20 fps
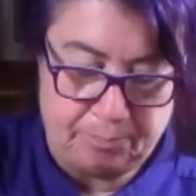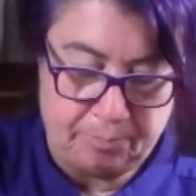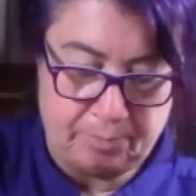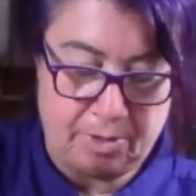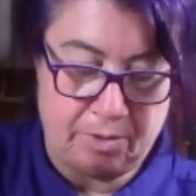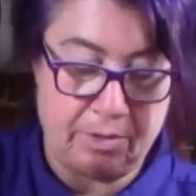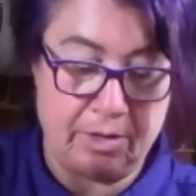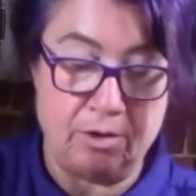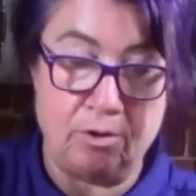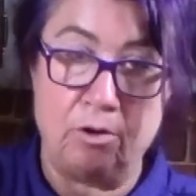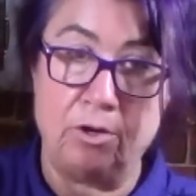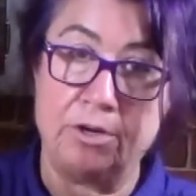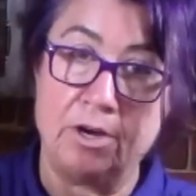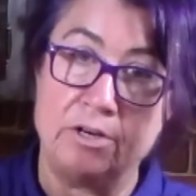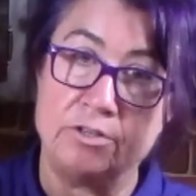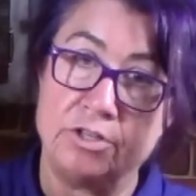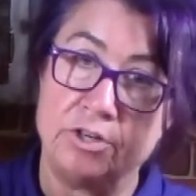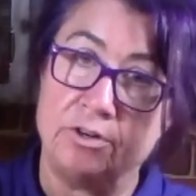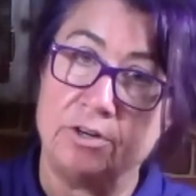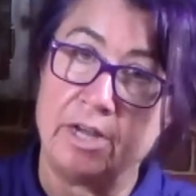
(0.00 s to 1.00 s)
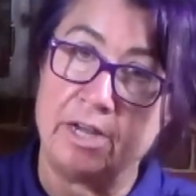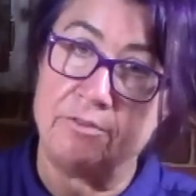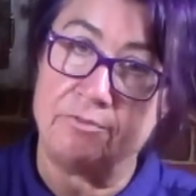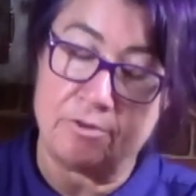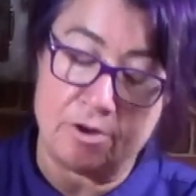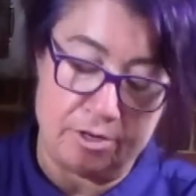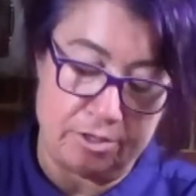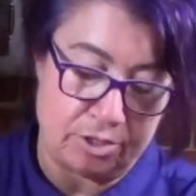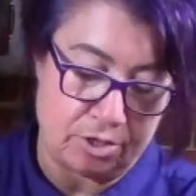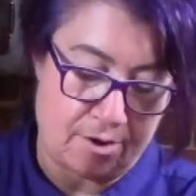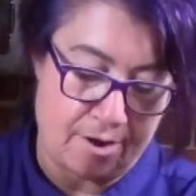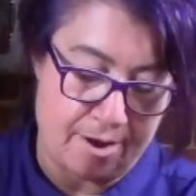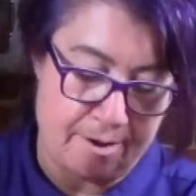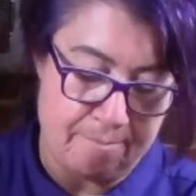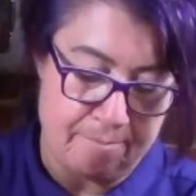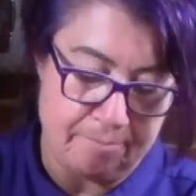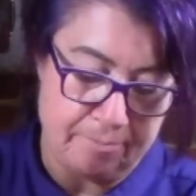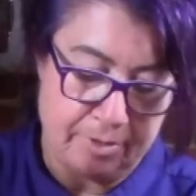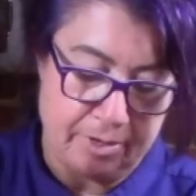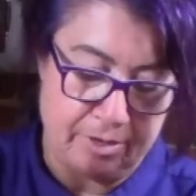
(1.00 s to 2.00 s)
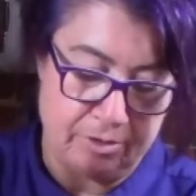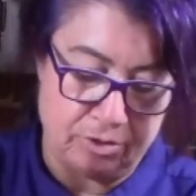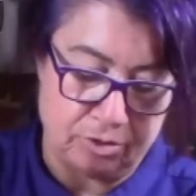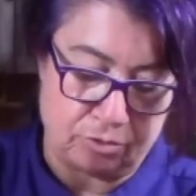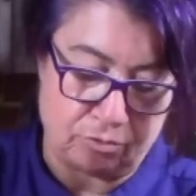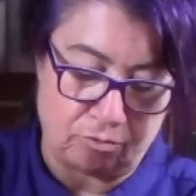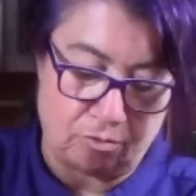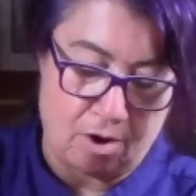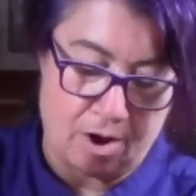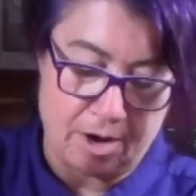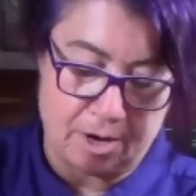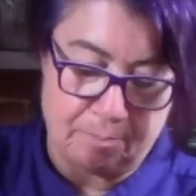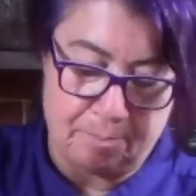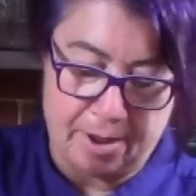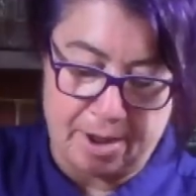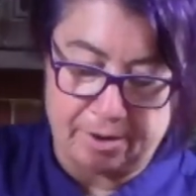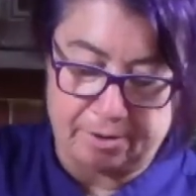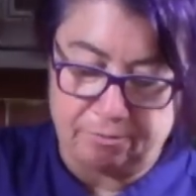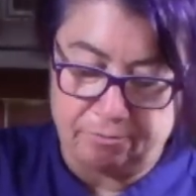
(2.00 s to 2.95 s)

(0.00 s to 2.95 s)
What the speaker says: And then hold onto your knife on top and just rock back